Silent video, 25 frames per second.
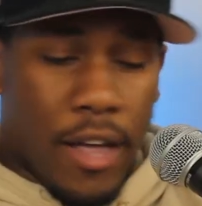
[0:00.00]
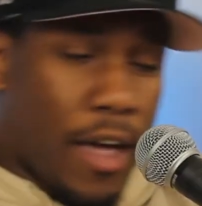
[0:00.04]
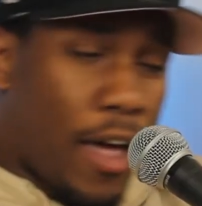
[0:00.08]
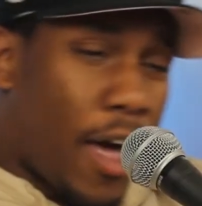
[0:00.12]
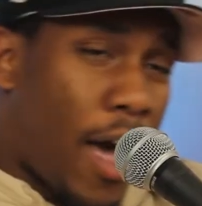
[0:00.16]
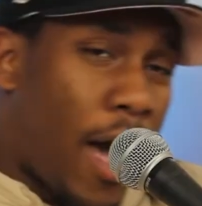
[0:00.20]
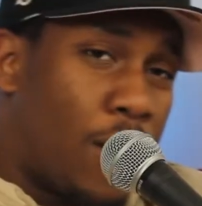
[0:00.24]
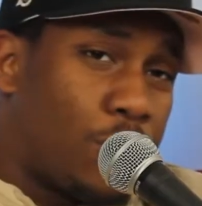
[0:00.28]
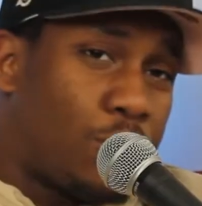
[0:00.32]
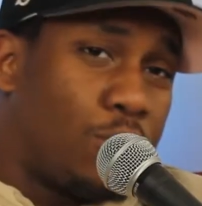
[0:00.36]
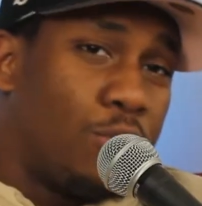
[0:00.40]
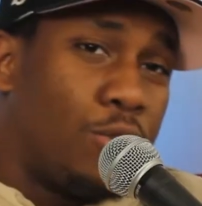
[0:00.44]

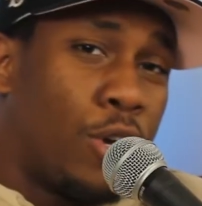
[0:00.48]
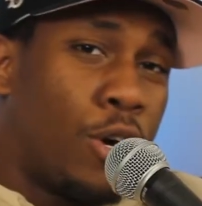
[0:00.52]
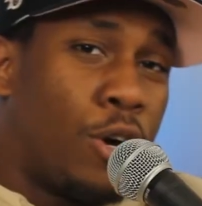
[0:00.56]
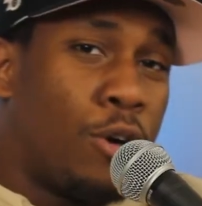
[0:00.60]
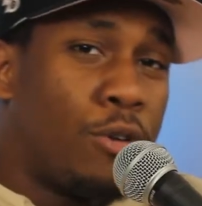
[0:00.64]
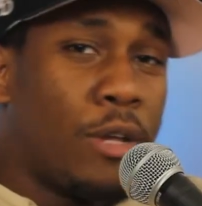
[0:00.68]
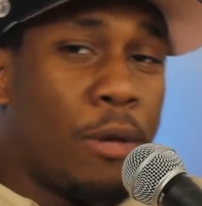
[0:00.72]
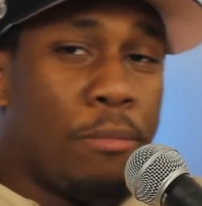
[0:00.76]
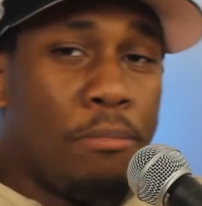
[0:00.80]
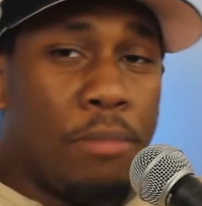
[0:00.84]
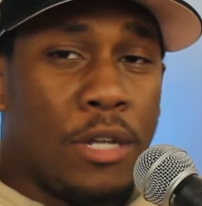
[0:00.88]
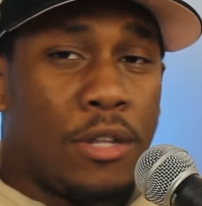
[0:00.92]
As you know,
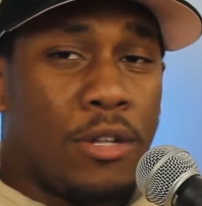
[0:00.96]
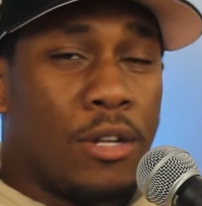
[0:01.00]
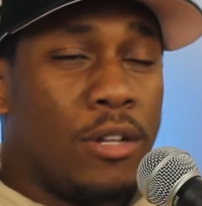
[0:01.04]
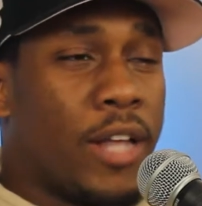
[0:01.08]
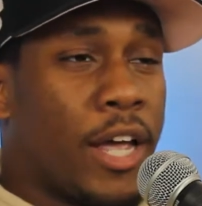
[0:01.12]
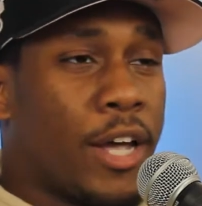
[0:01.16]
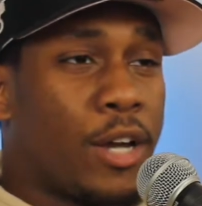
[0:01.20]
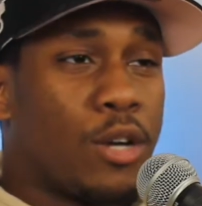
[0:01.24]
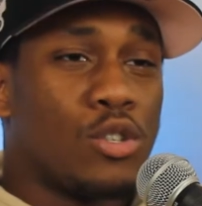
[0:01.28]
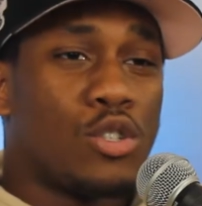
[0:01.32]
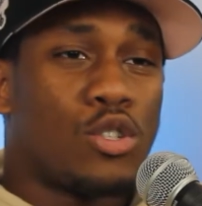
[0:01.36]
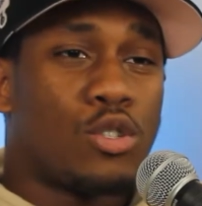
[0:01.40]
they beat the
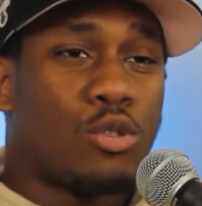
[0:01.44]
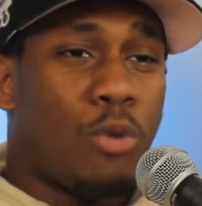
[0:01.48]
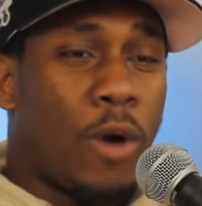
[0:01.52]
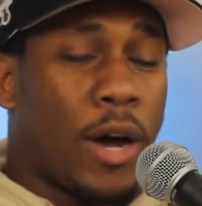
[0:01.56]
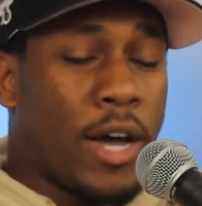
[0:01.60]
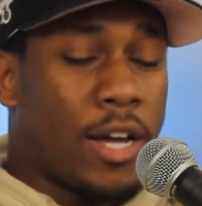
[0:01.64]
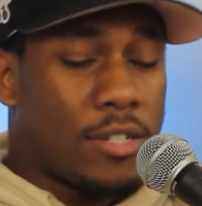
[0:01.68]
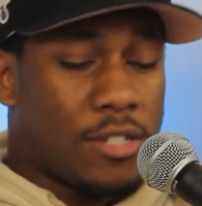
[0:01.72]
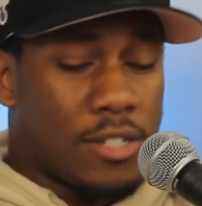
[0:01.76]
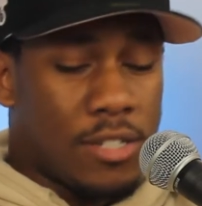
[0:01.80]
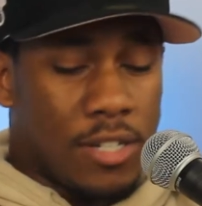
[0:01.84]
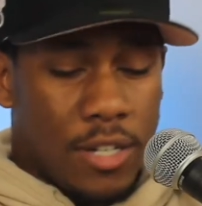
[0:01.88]
Lakers
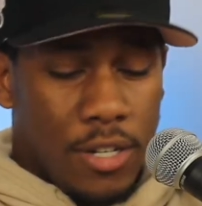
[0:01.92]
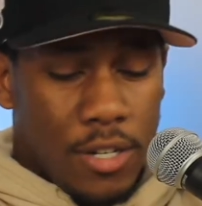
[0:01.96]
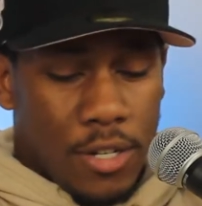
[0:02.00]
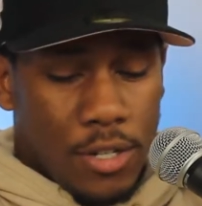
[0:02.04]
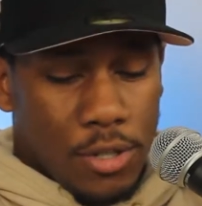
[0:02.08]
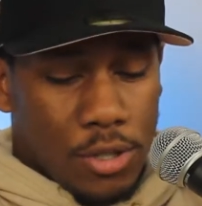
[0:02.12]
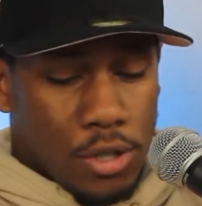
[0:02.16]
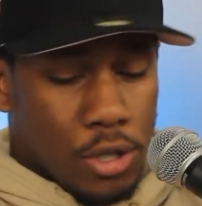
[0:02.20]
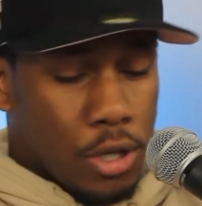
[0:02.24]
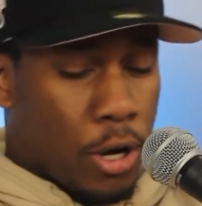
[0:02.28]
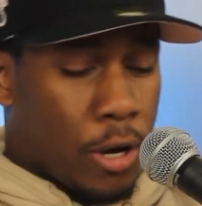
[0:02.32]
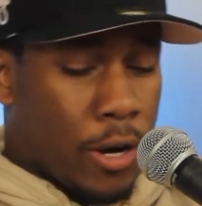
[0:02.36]
twice,
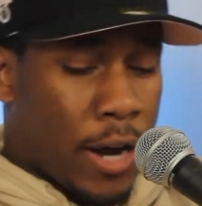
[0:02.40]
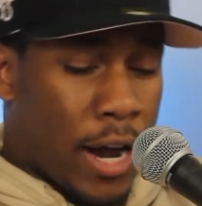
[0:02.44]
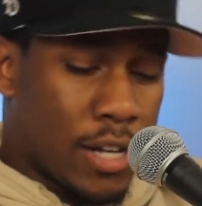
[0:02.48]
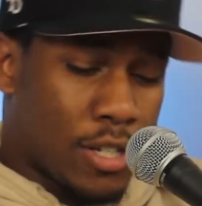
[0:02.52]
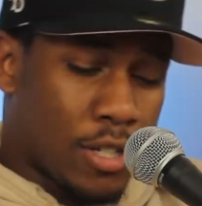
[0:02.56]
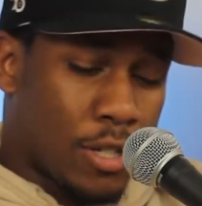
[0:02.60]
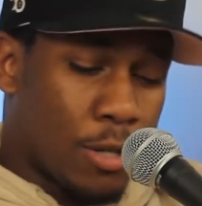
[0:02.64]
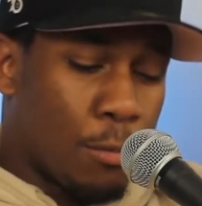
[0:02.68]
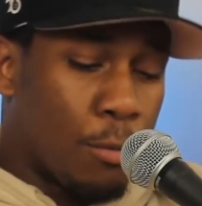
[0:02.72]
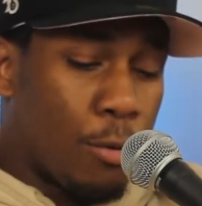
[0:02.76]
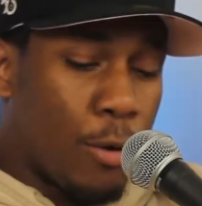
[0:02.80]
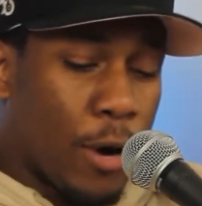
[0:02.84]
so that's
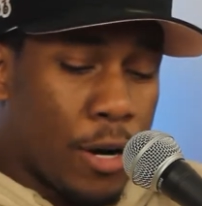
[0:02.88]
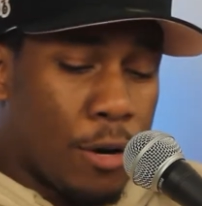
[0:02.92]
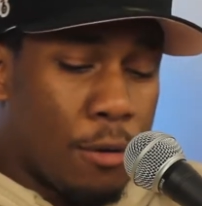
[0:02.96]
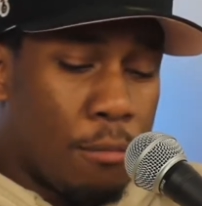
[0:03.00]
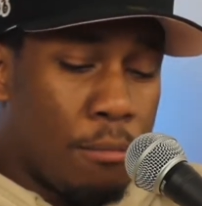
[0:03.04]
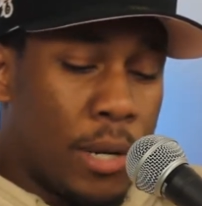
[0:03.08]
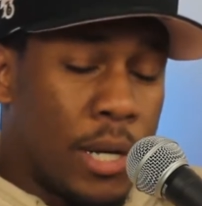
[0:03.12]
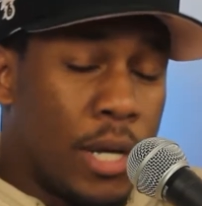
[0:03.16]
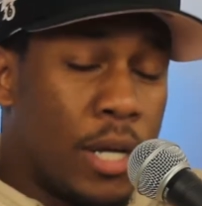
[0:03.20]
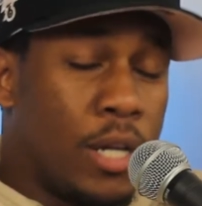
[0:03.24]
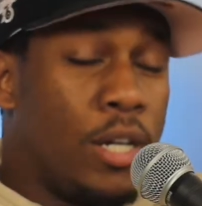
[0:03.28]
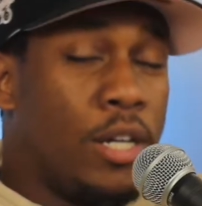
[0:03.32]
some
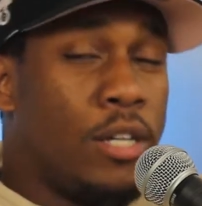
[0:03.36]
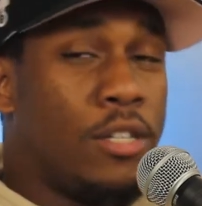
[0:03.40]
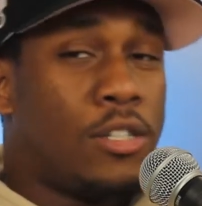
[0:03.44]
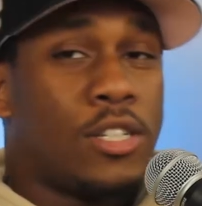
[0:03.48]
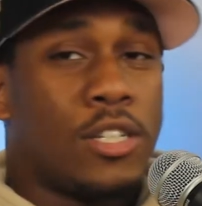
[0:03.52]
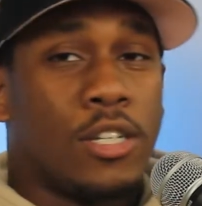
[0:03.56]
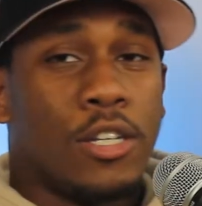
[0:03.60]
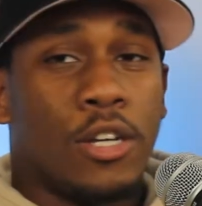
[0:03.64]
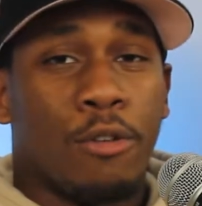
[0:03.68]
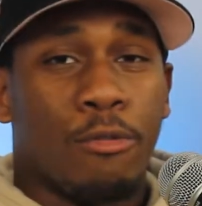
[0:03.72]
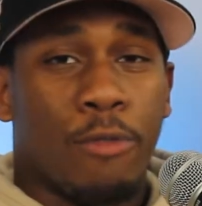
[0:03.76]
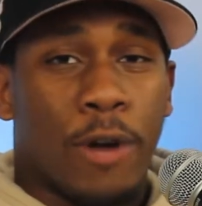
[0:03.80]
credibility
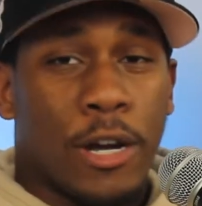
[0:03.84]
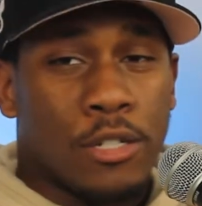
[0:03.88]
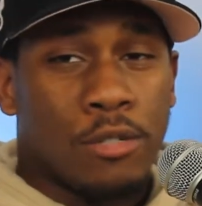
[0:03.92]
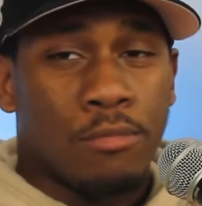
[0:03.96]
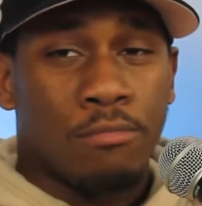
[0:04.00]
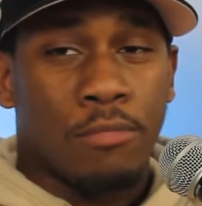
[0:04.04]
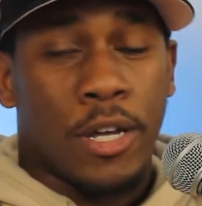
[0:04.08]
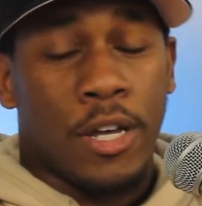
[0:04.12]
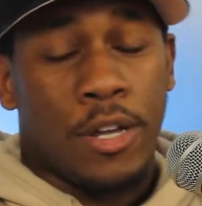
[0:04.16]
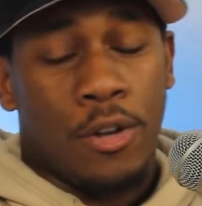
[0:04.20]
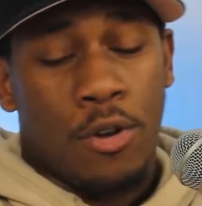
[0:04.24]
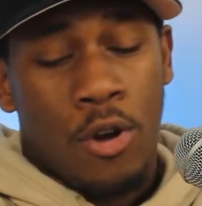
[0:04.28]
to your
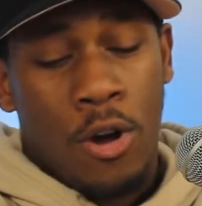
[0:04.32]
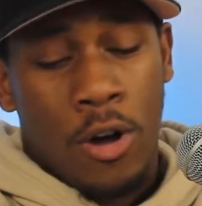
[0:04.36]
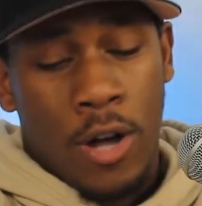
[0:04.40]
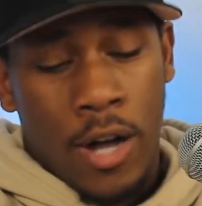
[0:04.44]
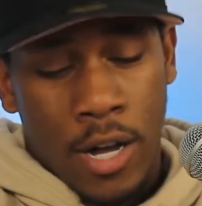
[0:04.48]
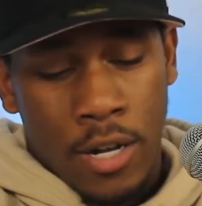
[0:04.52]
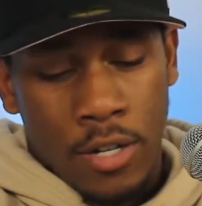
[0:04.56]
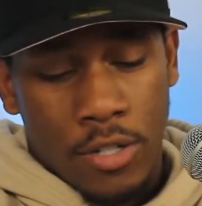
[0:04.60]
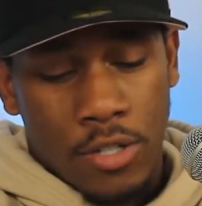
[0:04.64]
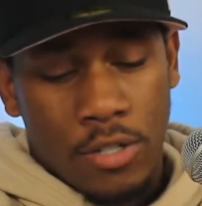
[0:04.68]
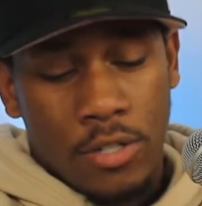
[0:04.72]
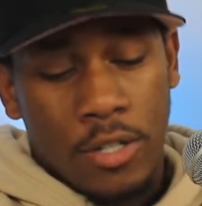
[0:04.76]
resume, in all
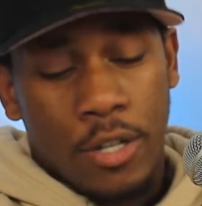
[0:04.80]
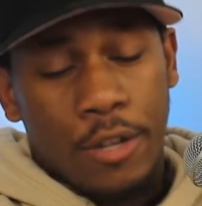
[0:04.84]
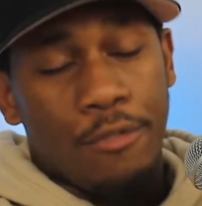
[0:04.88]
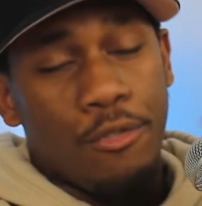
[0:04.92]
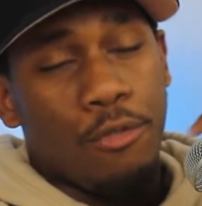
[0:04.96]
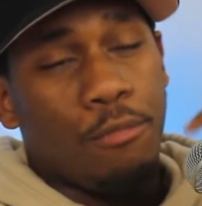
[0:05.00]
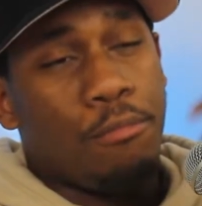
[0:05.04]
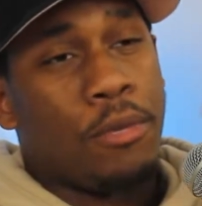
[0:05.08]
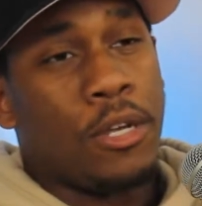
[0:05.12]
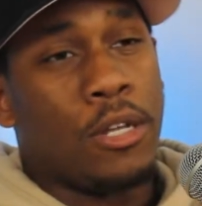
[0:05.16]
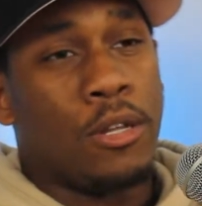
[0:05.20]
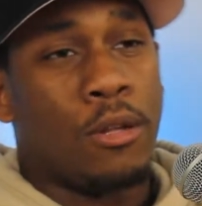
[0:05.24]
honesty, if
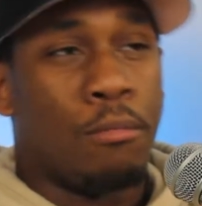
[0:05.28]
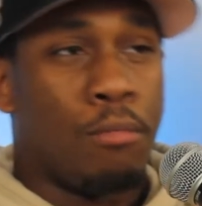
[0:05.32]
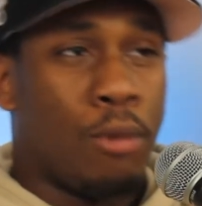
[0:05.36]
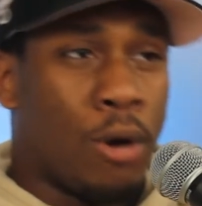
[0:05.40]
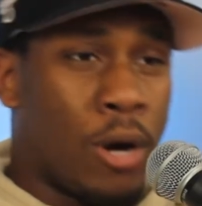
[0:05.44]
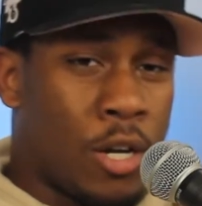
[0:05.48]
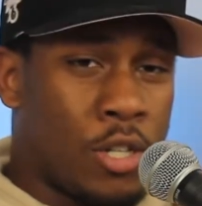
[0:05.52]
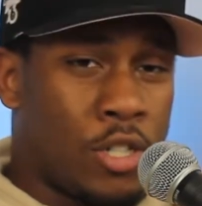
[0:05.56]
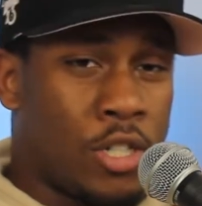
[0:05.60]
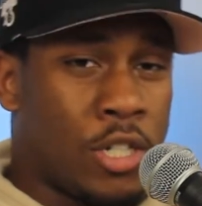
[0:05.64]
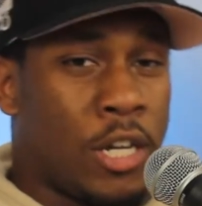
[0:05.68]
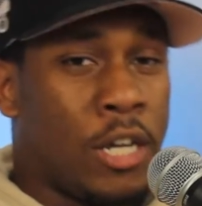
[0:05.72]
you beat
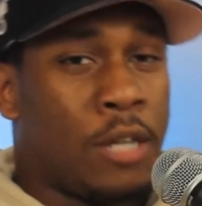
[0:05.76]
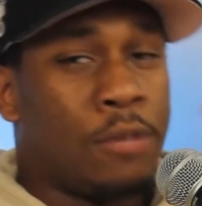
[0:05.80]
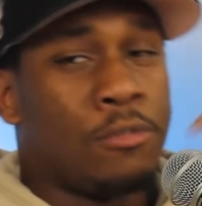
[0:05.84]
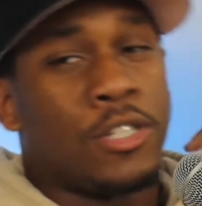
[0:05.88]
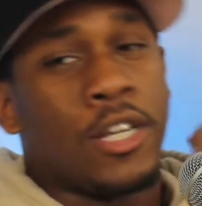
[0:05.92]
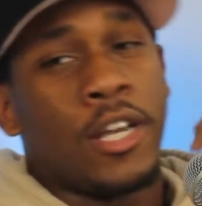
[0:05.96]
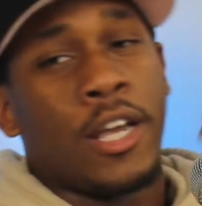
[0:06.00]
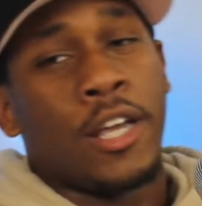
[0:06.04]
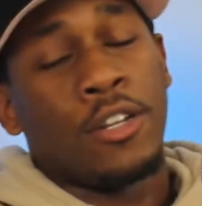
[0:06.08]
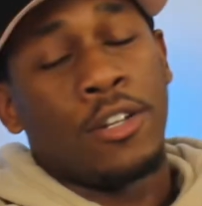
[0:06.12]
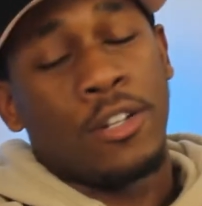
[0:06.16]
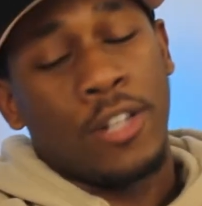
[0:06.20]
LeBron James
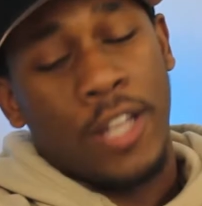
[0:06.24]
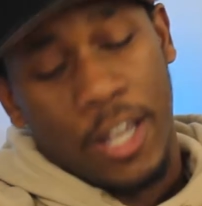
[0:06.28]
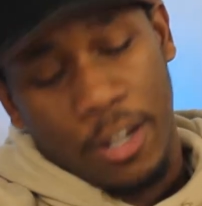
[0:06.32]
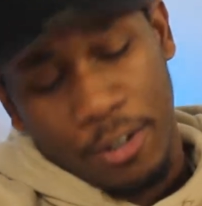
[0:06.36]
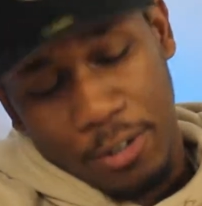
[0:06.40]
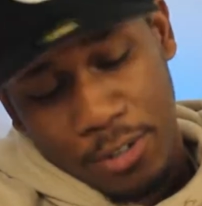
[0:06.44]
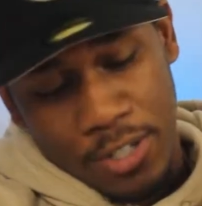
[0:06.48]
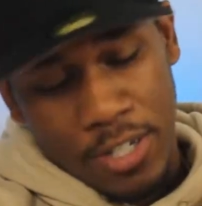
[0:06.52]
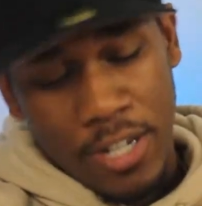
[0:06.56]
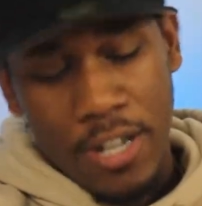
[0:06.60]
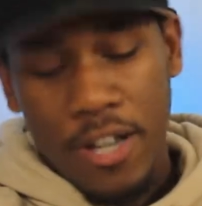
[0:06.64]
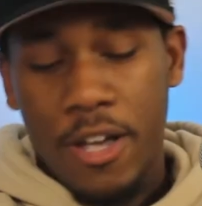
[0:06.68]
and the
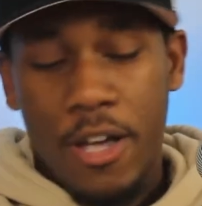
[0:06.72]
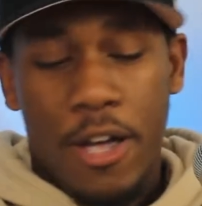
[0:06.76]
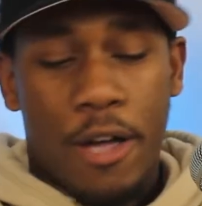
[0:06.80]
Lakers.